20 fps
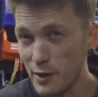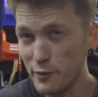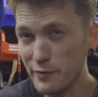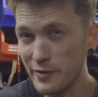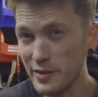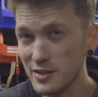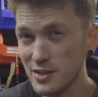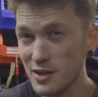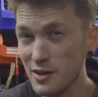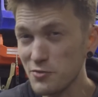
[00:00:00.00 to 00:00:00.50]
you'll
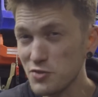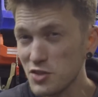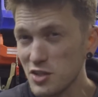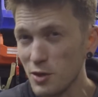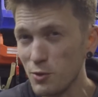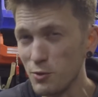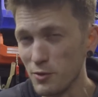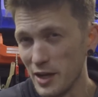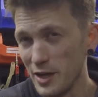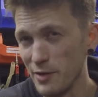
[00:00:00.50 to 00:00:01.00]
find there's a lot of
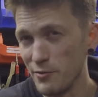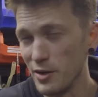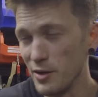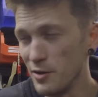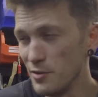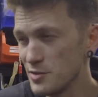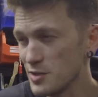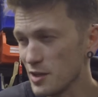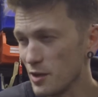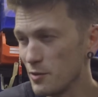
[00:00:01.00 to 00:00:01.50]
salt on our
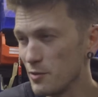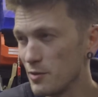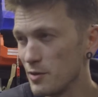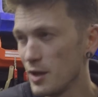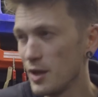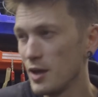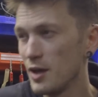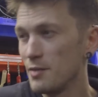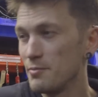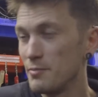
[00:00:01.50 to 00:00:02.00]
road, so
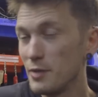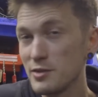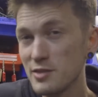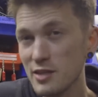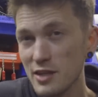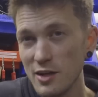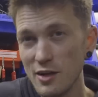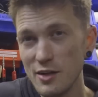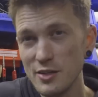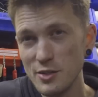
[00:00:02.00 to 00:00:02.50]
most
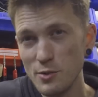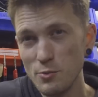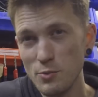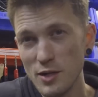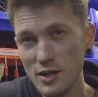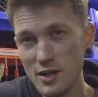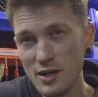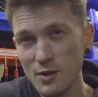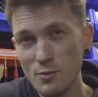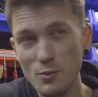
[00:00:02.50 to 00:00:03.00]
of the cars you
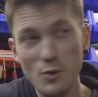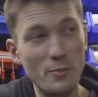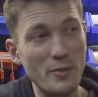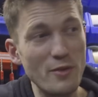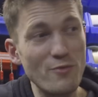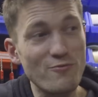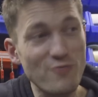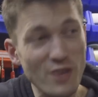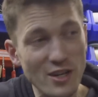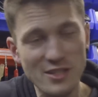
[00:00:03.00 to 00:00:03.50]
work on will be
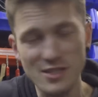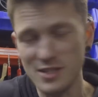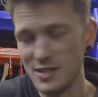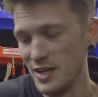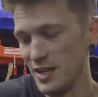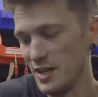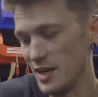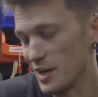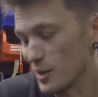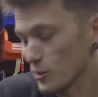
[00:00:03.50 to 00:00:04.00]

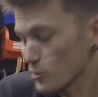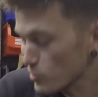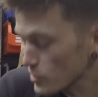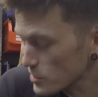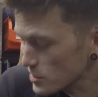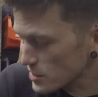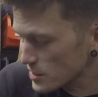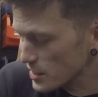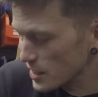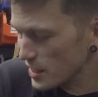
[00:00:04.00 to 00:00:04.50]
rusty and
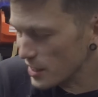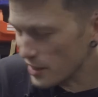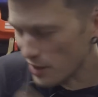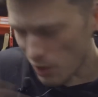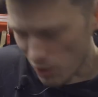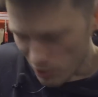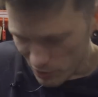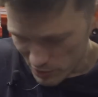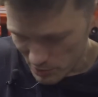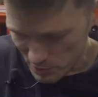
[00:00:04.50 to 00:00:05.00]
crusty and
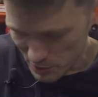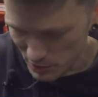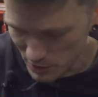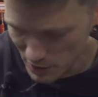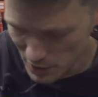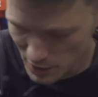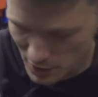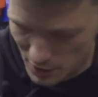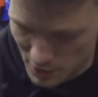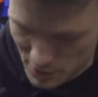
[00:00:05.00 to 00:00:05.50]
horrible.
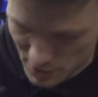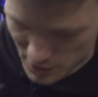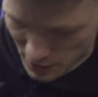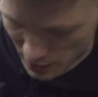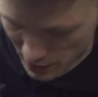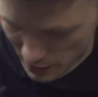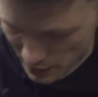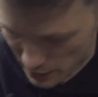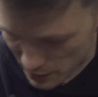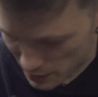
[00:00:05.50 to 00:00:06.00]

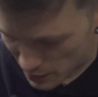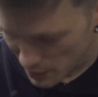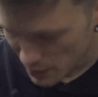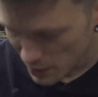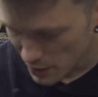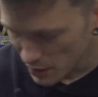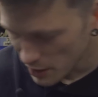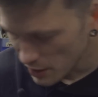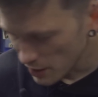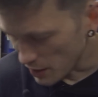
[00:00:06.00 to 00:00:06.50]
So,
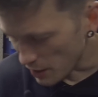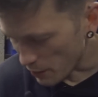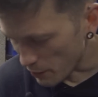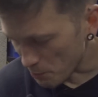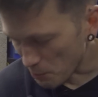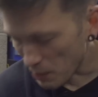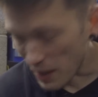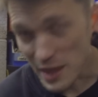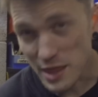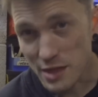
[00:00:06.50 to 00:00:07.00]
a
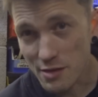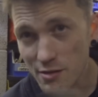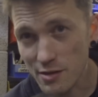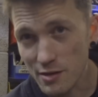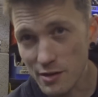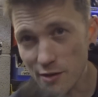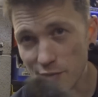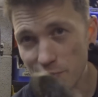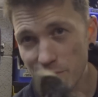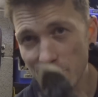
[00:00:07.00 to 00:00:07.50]

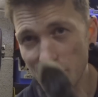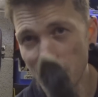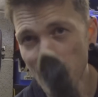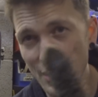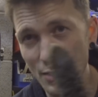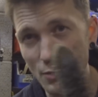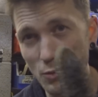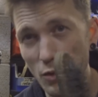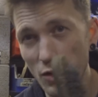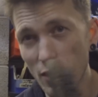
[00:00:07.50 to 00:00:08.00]
plethora
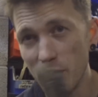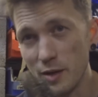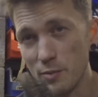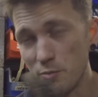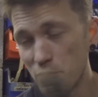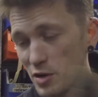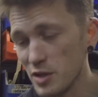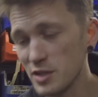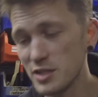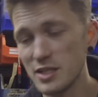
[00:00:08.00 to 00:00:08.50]
of wire
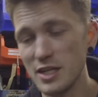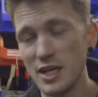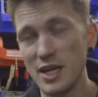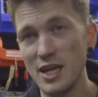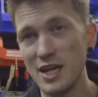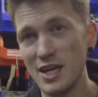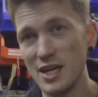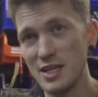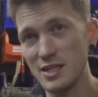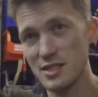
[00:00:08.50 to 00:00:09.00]

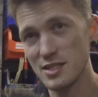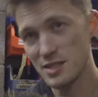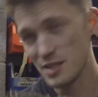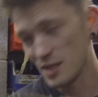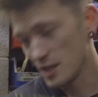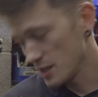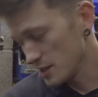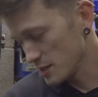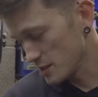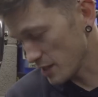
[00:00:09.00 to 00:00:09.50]
brushes
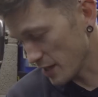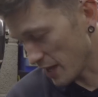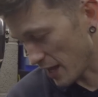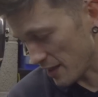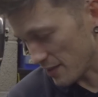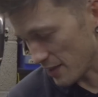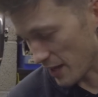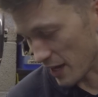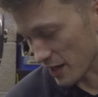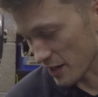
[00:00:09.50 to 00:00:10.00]
to
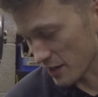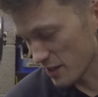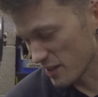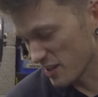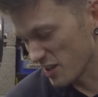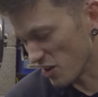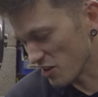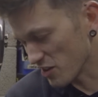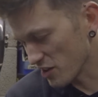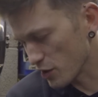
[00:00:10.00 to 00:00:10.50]
get that
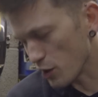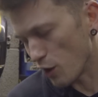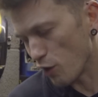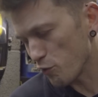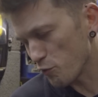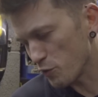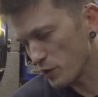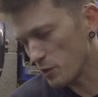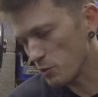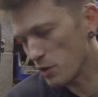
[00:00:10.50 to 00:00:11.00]
gunk off
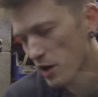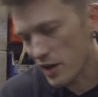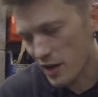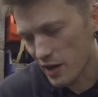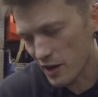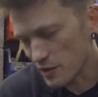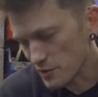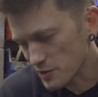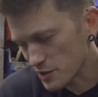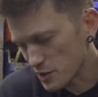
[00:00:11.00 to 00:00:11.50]
when you're
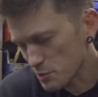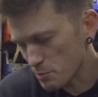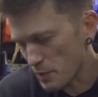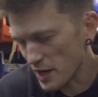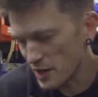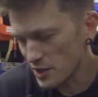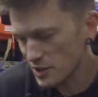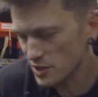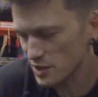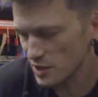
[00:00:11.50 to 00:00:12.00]
working on
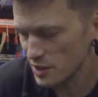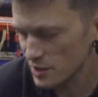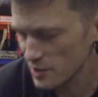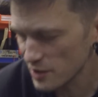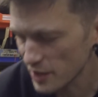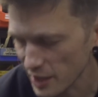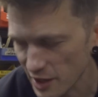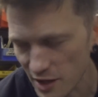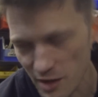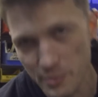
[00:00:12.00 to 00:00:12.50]
suspension.
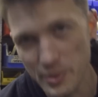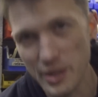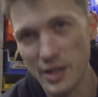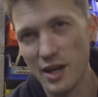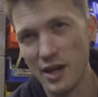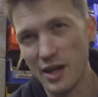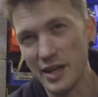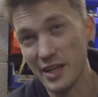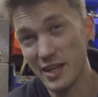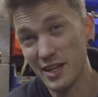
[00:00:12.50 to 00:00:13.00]
They come in
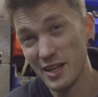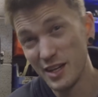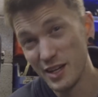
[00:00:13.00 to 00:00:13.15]
like